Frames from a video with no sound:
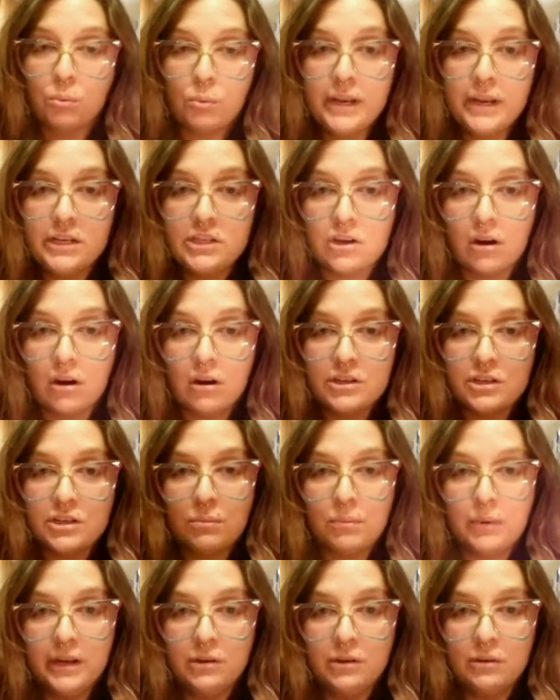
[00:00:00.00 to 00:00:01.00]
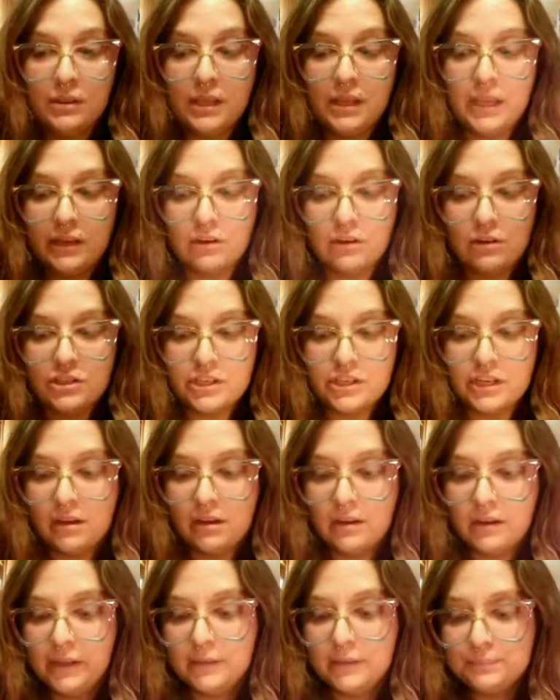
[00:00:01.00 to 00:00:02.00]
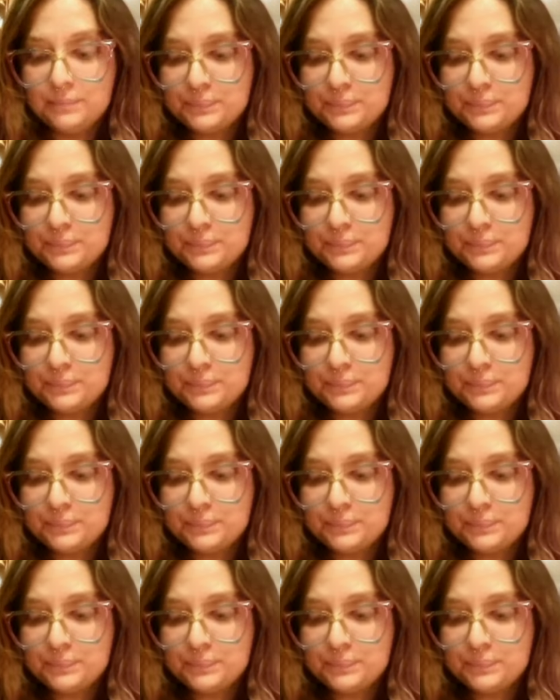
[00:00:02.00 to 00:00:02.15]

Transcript: recharge it, redo the energy on it.